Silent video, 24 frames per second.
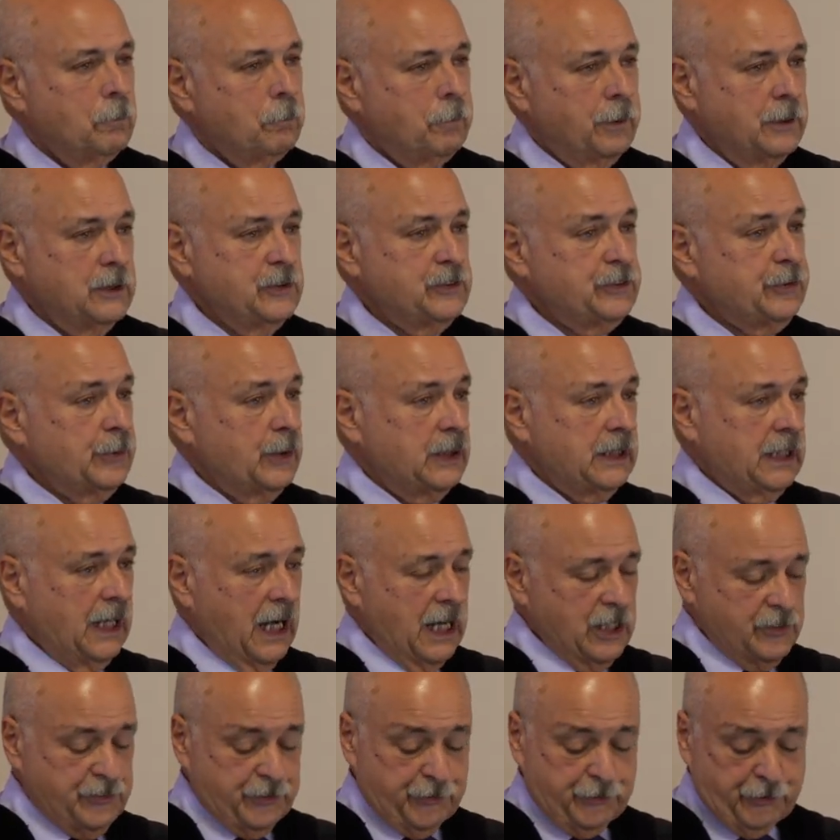put into a
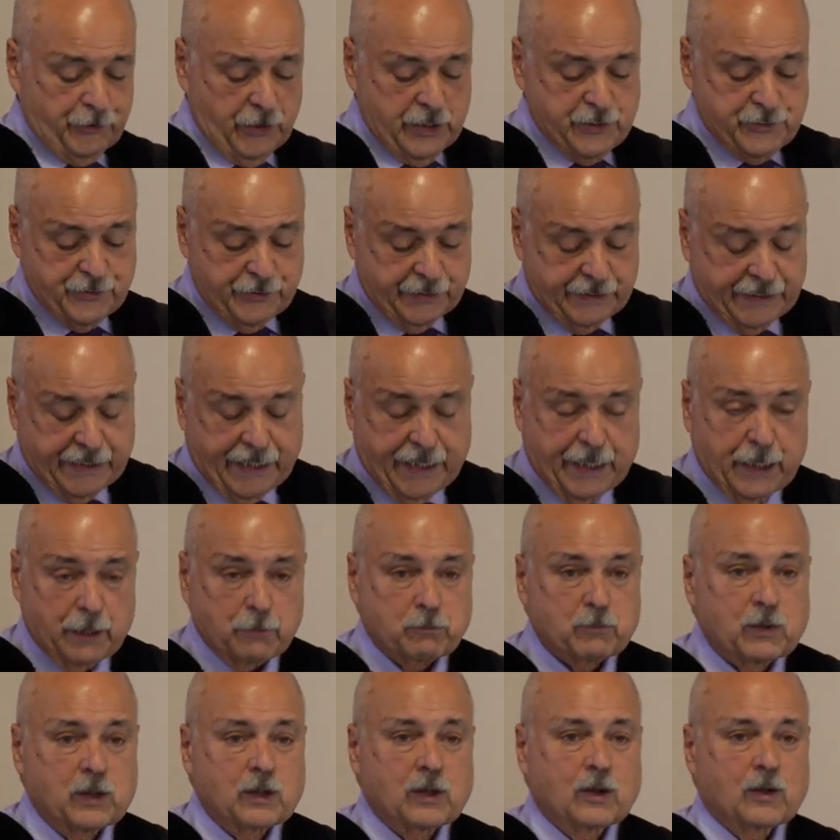concentration camp
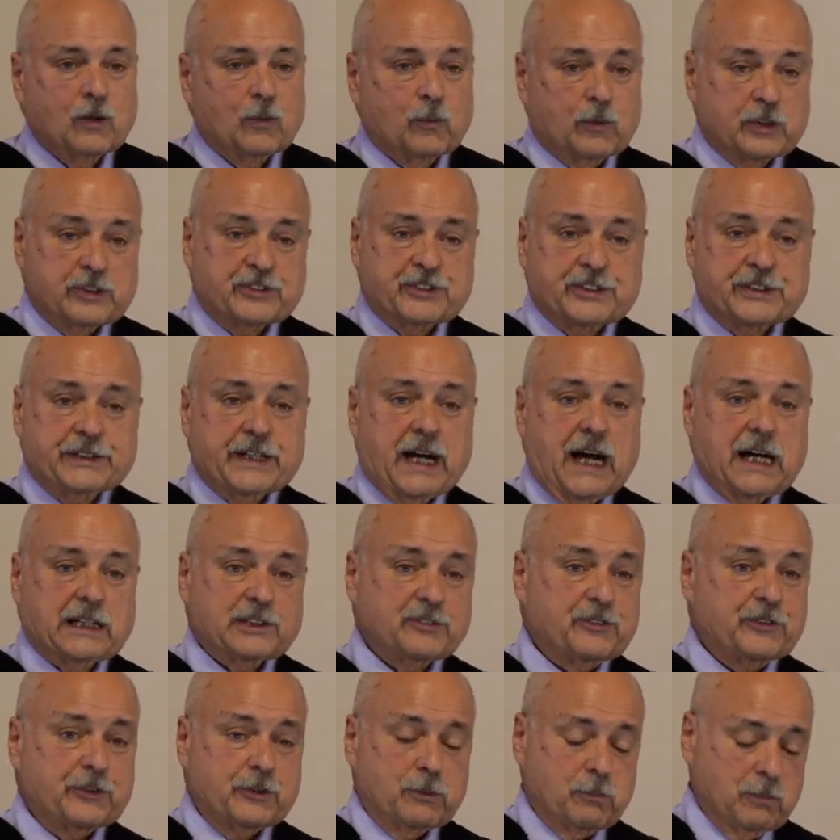where she
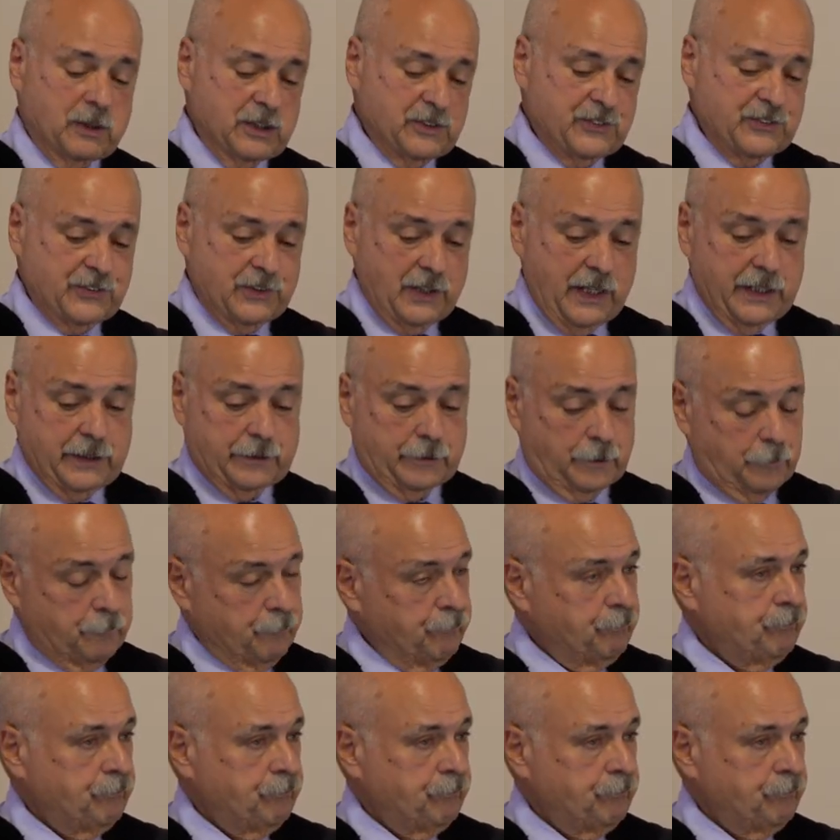died a few months later.